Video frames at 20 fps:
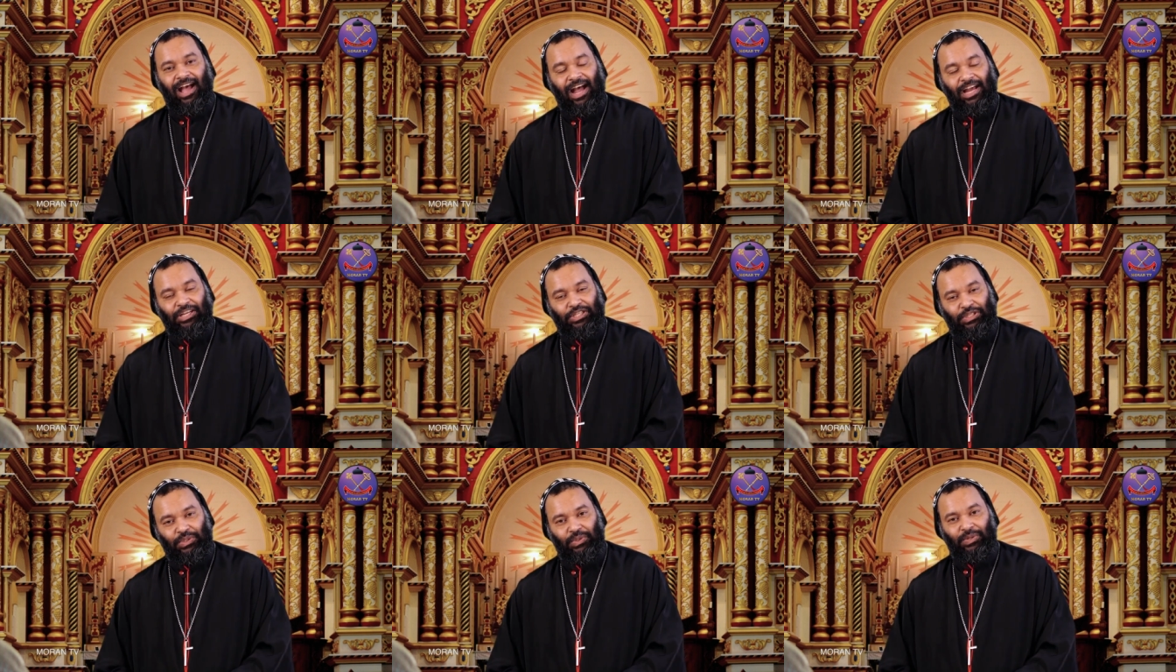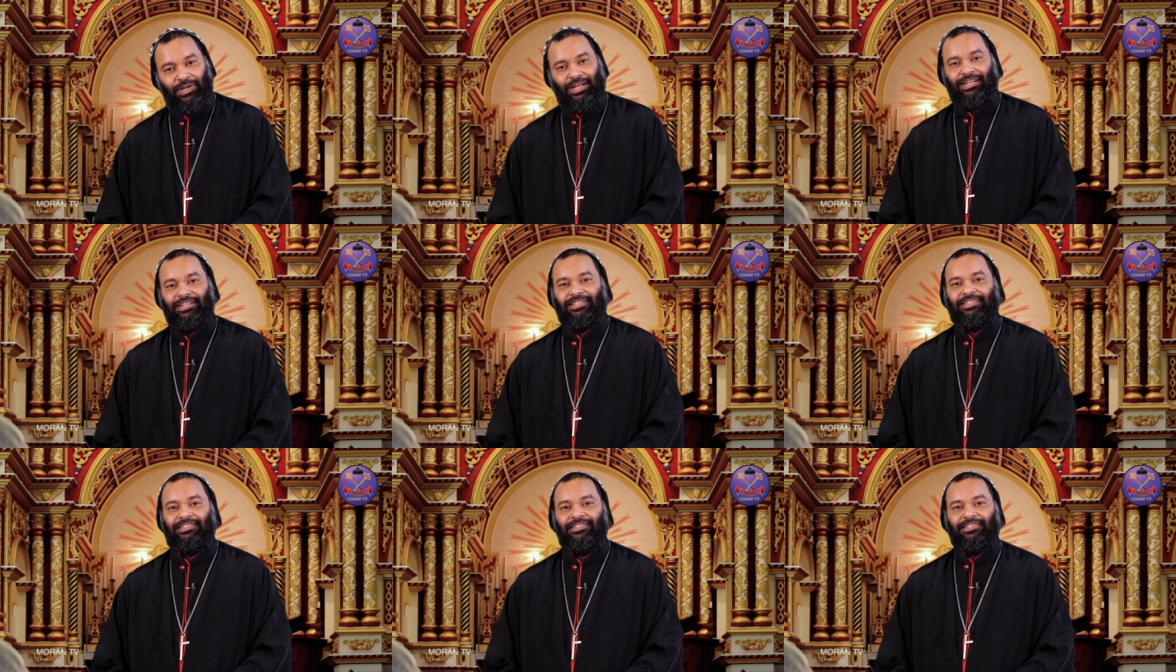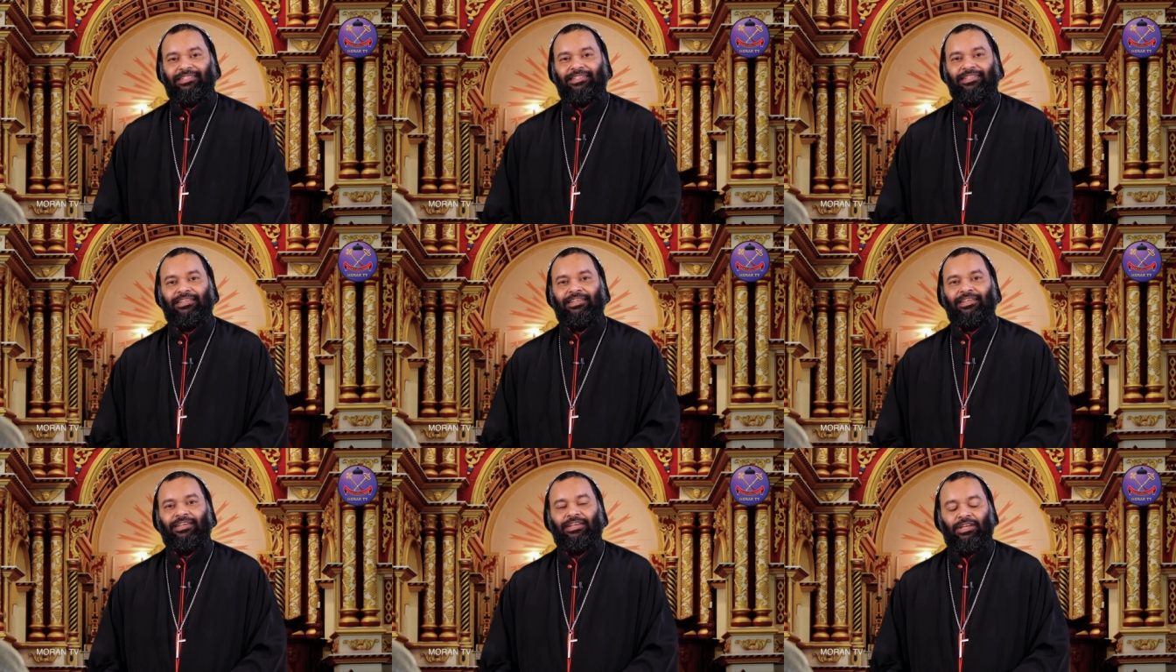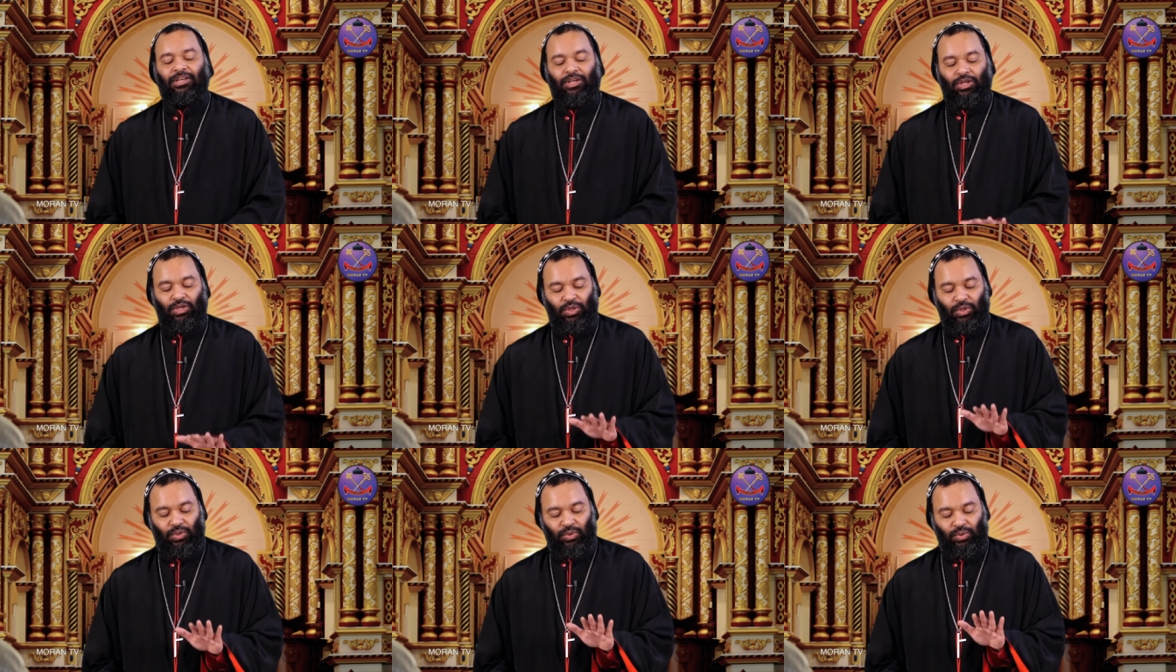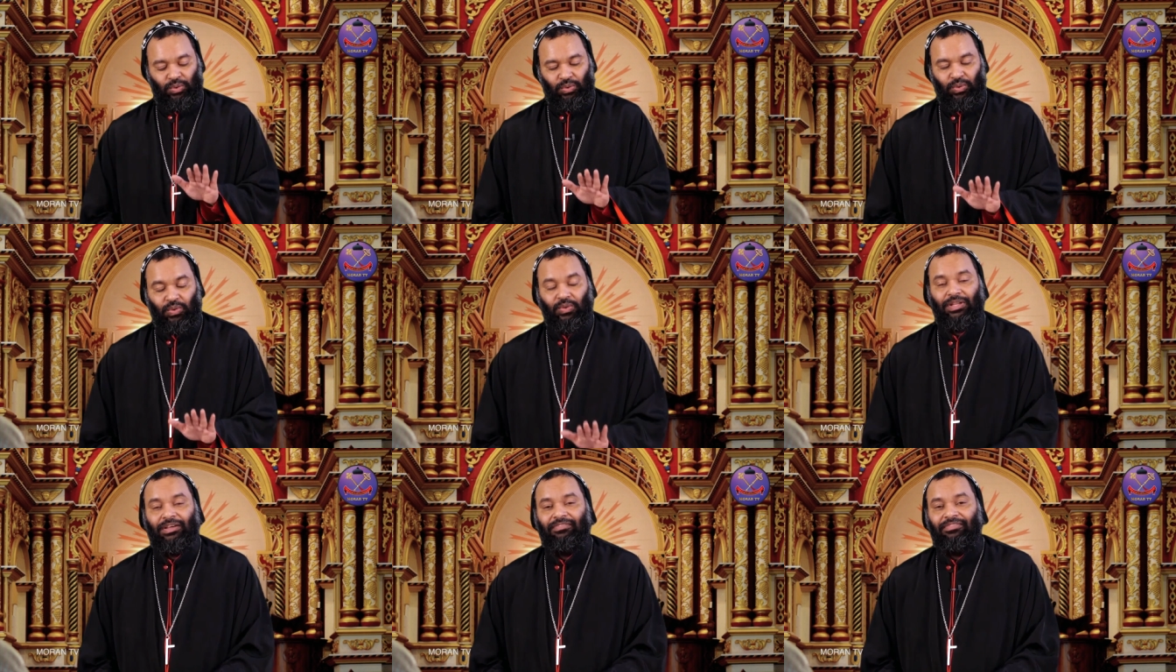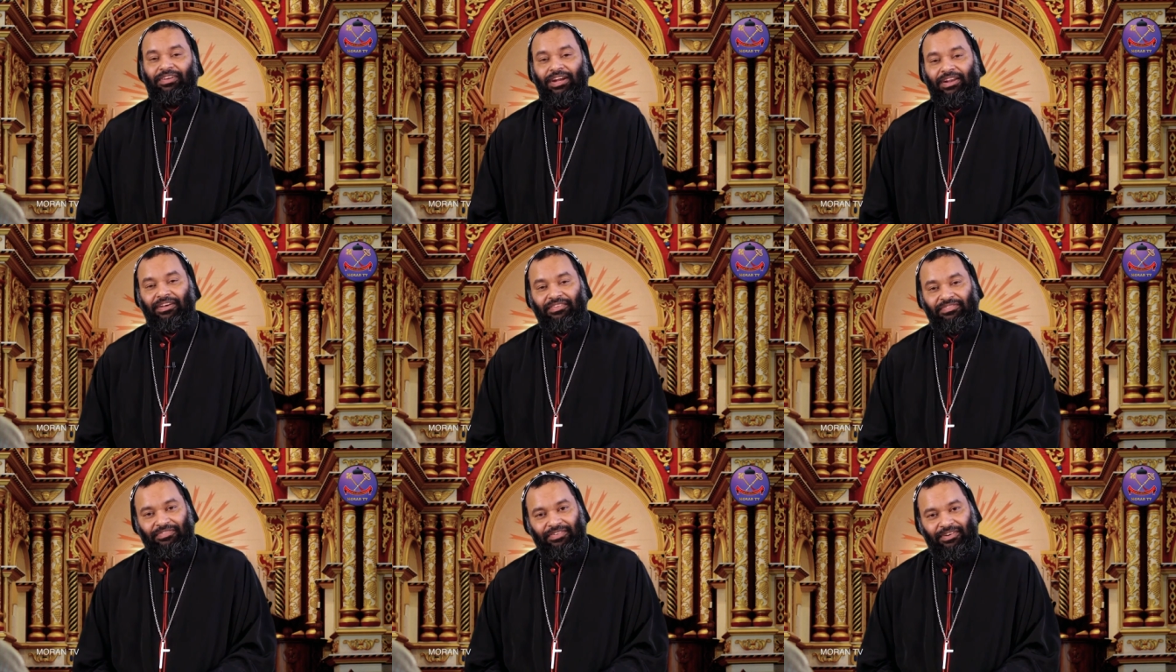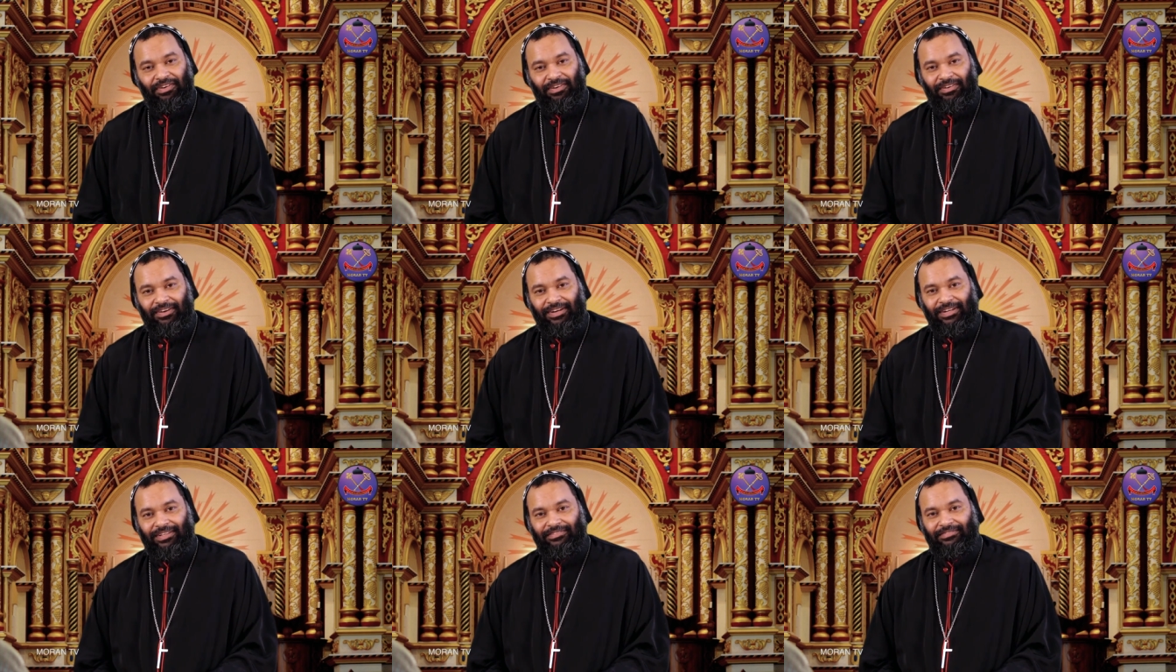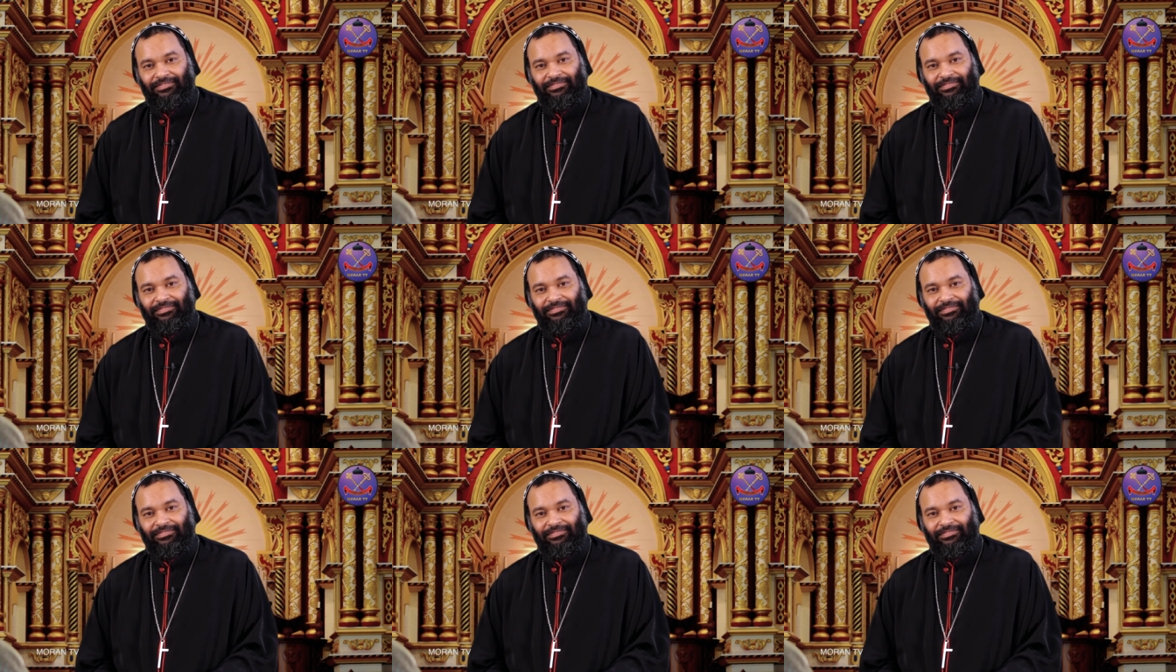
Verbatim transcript: assurance through the word of God.